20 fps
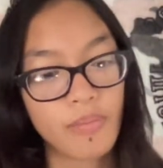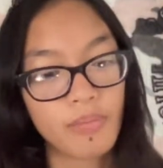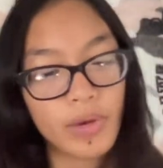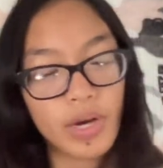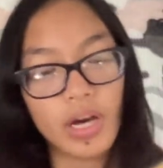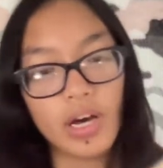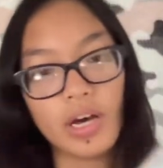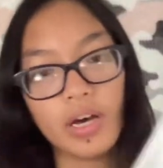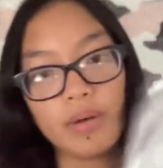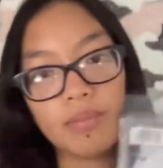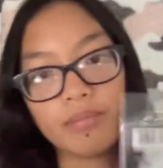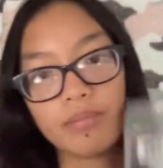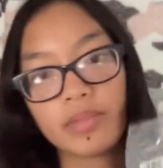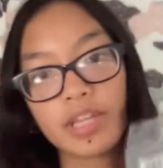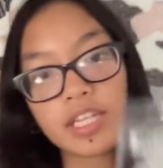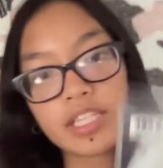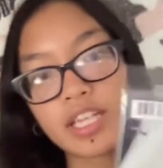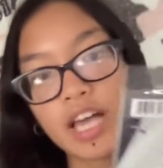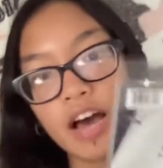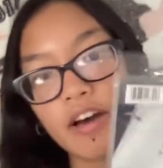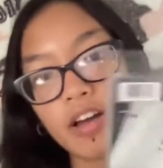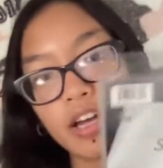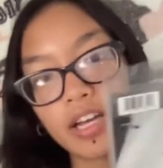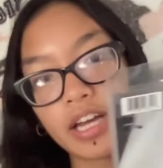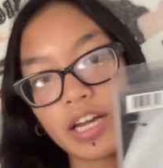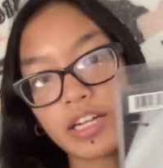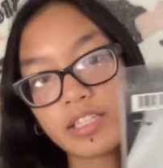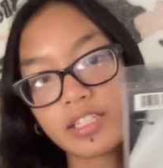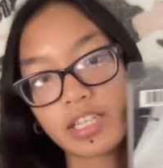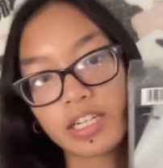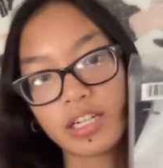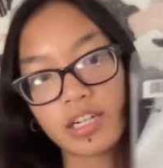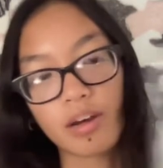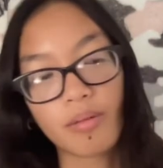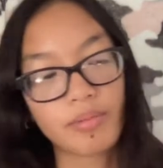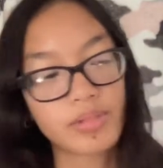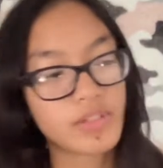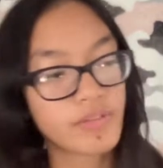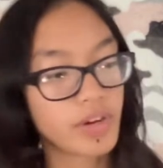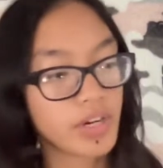But that's how I kind of set it
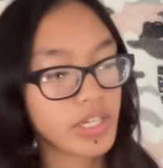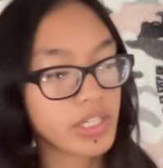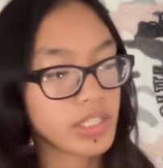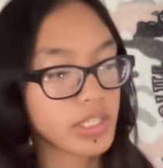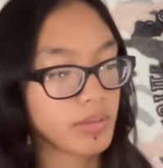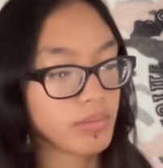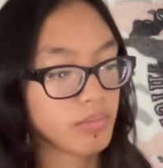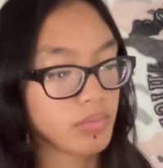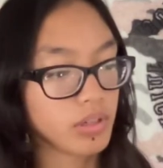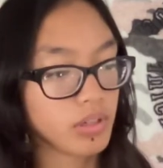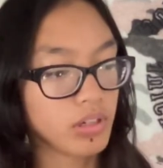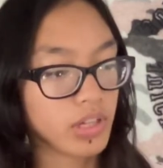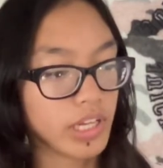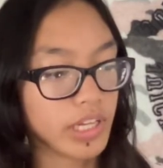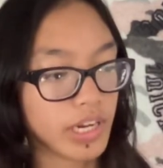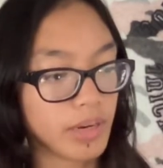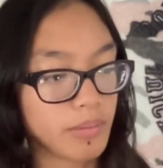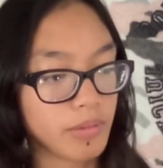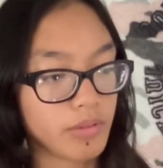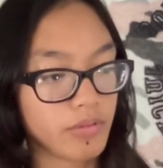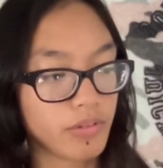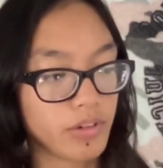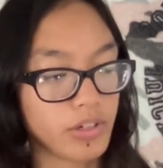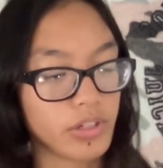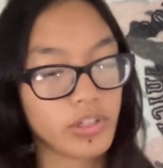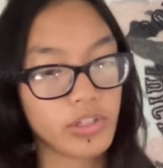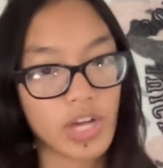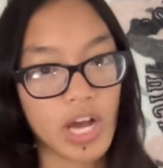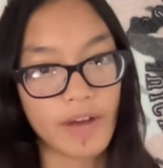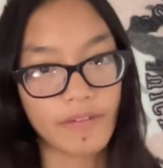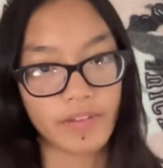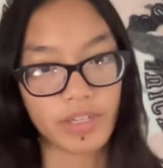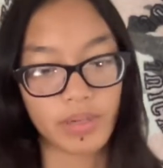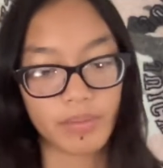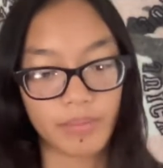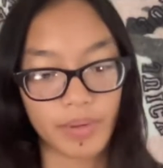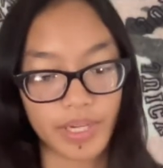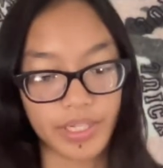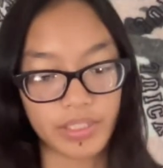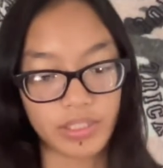up. It's very simple and I prefer you having
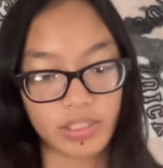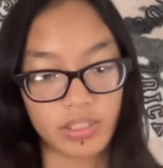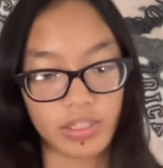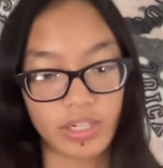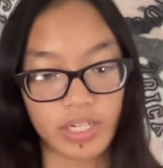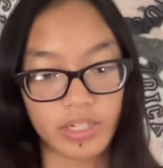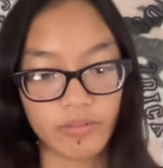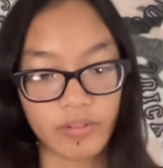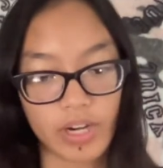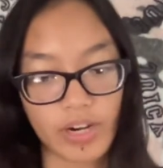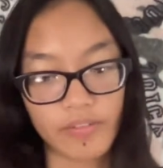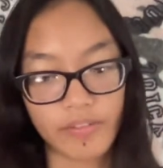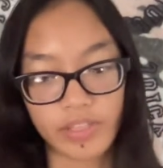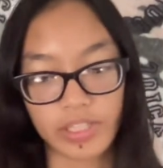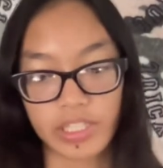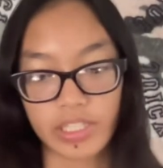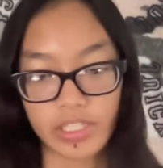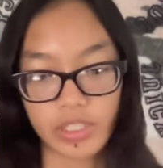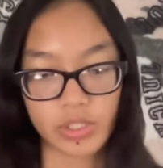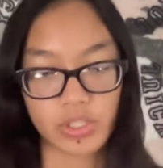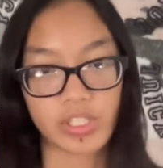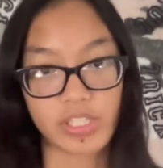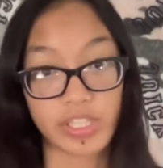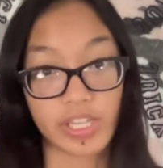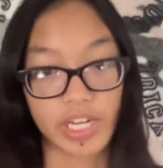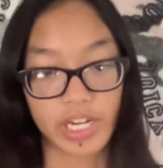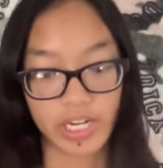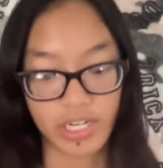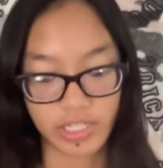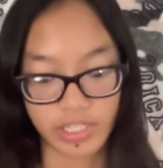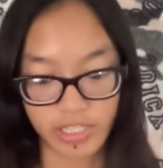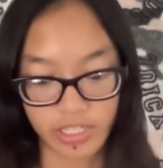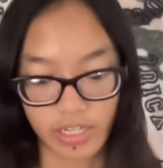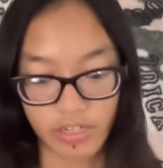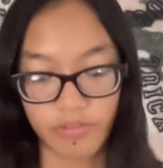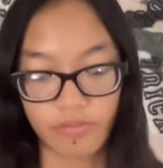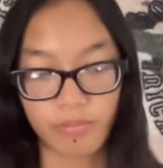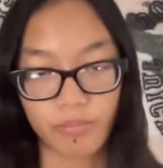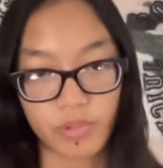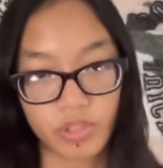a binder where everything is just there
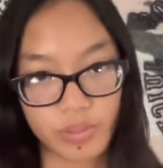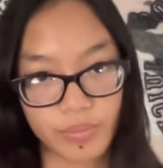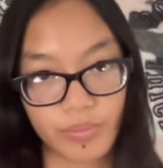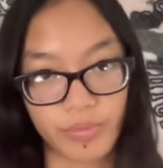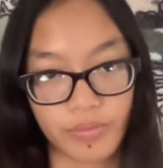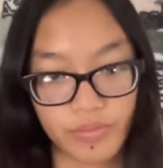instead of multiple